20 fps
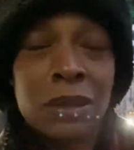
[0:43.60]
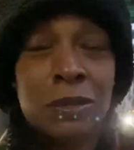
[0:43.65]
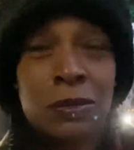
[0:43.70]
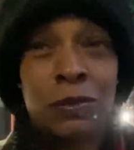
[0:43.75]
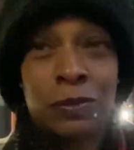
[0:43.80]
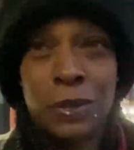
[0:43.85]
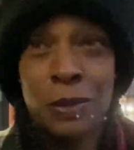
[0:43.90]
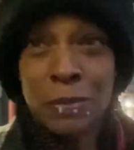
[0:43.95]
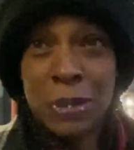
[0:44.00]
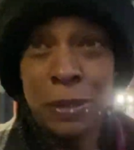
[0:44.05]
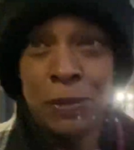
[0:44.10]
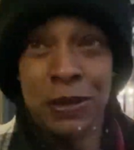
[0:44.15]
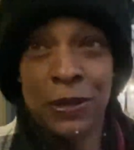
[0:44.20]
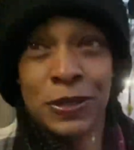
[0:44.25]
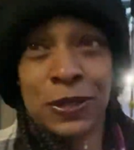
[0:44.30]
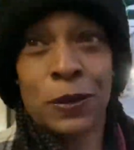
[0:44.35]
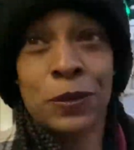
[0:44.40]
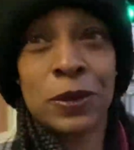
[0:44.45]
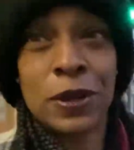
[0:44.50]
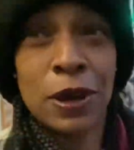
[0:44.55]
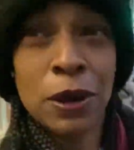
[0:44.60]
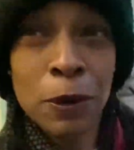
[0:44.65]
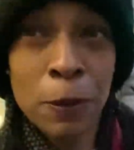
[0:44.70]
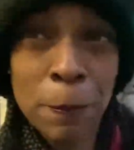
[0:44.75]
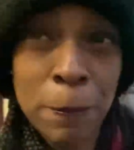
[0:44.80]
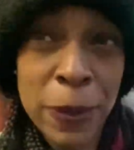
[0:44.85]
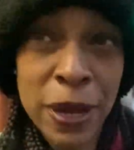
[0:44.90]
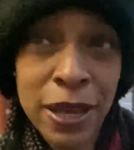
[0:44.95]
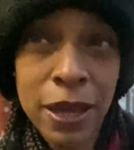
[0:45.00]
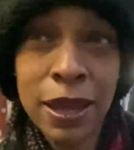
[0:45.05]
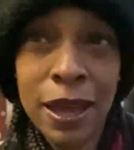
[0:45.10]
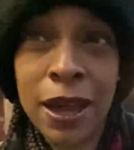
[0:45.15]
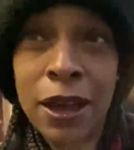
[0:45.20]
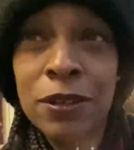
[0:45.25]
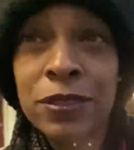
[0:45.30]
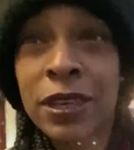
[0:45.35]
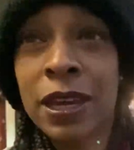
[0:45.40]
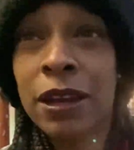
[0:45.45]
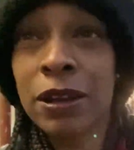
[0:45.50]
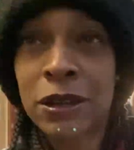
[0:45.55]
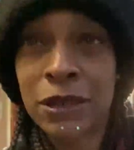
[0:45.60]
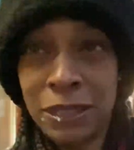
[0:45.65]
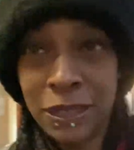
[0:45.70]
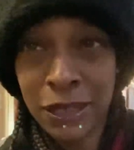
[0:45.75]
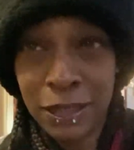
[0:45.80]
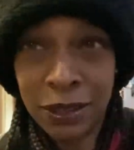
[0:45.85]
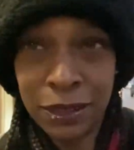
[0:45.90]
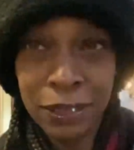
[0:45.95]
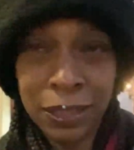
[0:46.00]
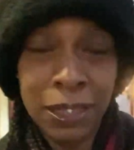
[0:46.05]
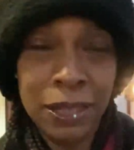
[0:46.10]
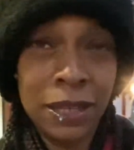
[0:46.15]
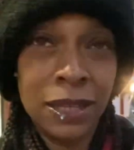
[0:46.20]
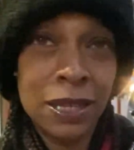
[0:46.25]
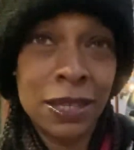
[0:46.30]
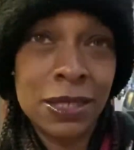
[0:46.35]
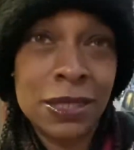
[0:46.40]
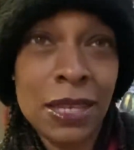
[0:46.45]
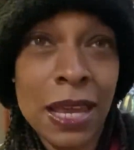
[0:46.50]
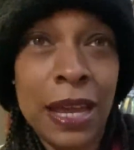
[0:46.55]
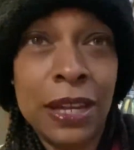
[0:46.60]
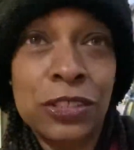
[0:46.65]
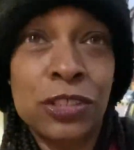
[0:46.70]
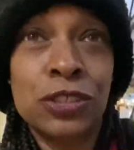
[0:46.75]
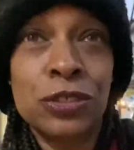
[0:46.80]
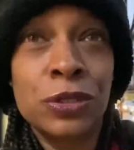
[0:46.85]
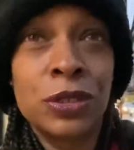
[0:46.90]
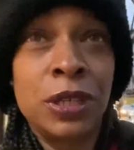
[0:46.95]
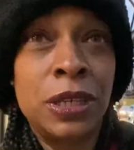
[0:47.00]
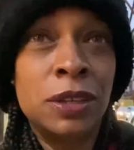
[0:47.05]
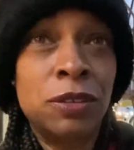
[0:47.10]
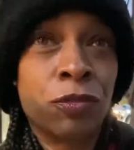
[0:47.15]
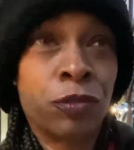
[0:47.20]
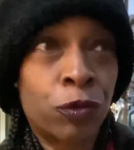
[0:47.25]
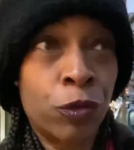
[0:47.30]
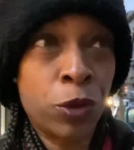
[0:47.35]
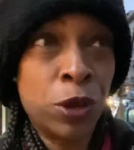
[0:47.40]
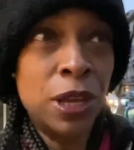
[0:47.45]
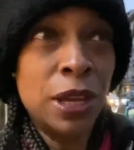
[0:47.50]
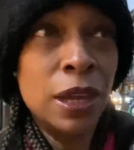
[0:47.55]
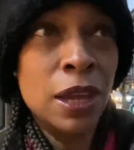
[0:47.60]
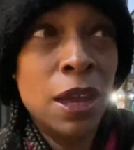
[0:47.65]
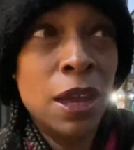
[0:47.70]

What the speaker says: well, maybe you don't know, but healthcare in Italy is actually free.